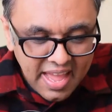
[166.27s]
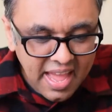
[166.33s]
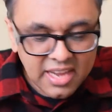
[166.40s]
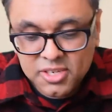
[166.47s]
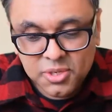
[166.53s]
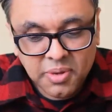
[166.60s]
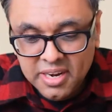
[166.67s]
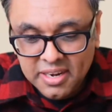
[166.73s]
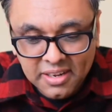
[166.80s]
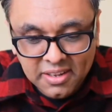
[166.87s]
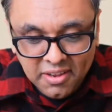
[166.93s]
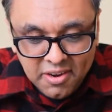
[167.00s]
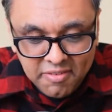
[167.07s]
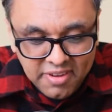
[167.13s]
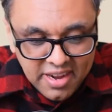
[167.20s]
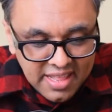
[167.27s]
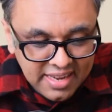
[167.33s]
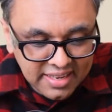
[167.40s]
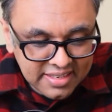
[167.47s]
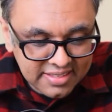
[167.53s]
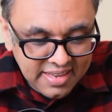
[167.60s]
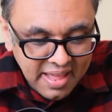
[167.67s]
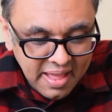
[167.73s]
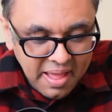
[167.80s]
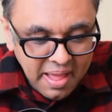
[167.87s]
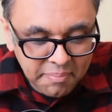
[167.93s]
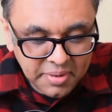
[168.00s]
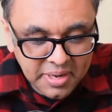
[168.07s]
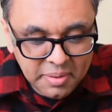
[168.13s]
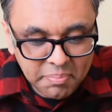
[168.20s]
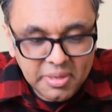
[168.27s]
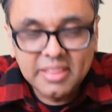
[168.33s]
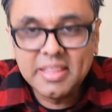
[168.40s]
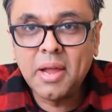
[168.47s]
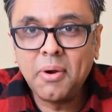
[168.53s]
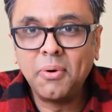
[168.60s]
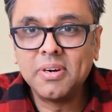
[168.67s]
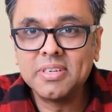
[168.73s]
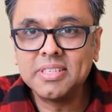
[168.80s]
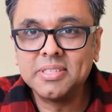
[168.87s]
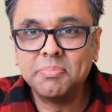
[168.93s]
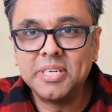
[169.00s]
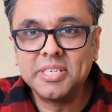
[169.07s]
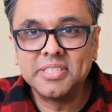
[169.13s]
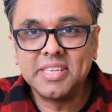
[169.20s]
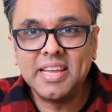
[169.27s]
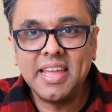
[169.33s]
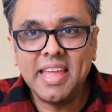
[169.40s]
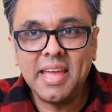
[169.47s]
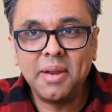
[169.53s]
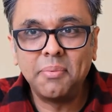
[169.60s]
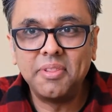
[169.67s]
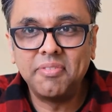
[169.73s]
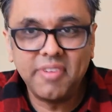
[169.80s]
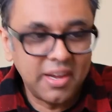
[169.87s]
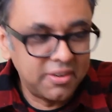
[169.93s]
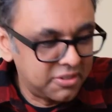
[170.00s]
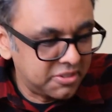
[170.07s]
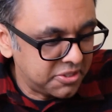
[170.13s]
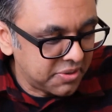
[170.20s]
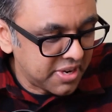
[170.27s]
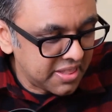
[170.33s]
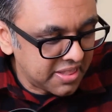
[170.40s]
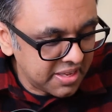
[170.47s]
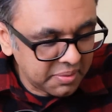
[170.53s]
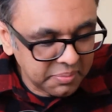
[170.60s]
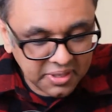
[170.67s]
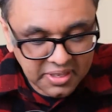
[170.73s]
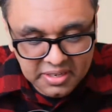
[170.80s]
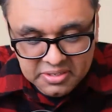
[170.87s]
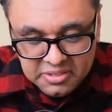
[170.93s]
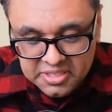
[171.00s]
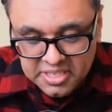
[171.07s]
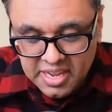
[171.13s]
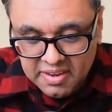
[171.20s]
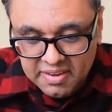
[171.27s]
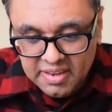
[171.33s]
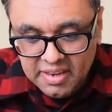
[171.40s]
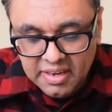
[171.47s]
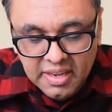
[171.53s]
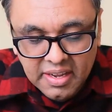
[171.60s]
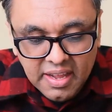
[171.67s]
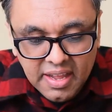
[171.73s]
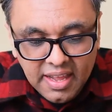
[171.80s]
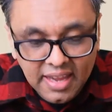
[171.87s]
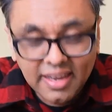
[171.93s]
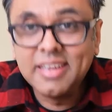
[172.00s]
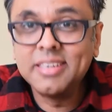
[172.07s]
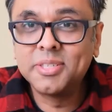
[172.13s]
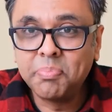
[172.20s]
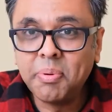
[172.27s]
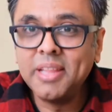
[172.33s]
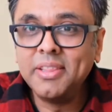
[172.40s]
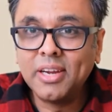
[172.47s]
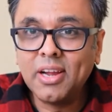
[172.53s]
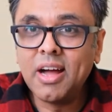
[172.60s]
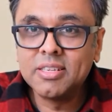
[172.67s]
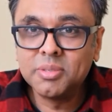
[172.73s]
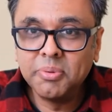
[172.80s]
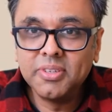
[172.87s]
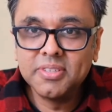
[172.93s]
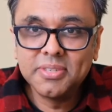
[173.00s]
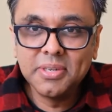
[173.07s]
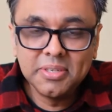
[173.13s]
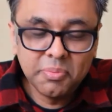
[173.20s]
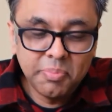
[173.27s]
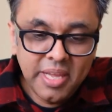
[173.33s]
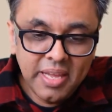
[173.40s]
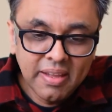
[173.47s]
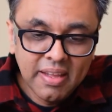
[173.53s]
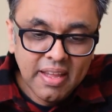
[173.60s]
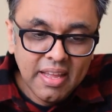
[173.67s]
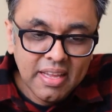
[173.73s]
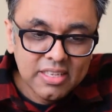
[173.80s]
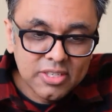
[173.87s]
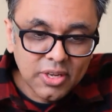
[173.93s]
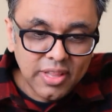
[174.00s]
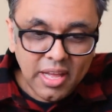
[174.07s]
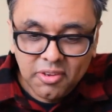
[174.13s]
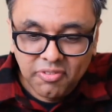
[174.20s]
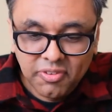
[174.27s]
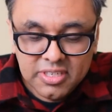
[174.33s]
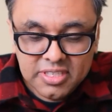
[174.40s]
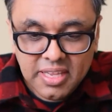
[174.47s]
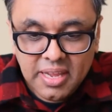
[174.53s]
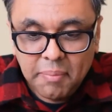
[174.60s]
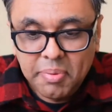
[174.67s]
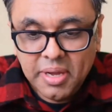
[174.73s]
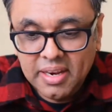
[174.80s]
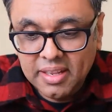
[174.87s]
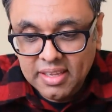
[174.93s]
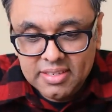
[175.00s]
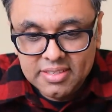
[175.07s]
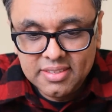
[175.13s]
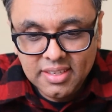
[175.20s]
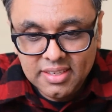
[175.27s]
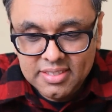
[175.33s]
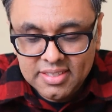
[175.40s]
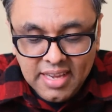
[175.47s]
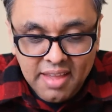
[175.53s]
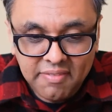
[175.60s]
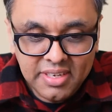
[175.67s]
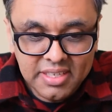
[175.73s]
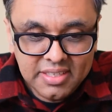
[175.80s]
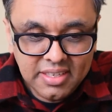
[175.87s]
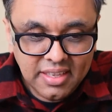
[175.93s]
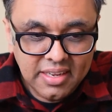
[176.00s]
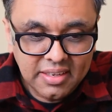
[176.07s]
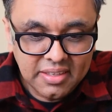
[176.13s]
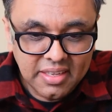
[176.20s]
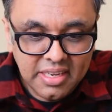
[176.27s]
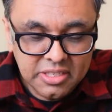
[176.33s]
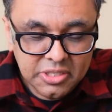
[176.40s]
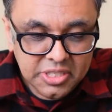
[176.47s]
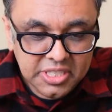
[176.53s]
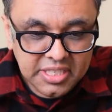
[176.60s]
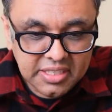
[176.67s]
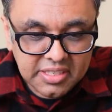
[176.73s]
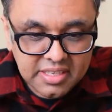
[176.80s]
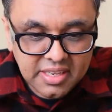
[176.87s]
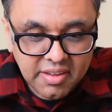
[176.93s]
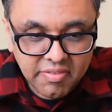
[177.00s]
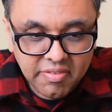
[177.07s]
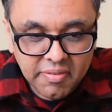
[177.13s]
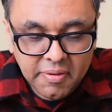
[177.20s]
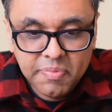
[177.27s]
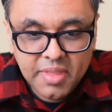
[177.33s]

Yeah, I just wanted to clarify that because I'm going to beat that horse as much as I can with founders who I think will understand it and can spread the gospel, so to speak. So that was first thing, but let's dive into like the interesting stuff.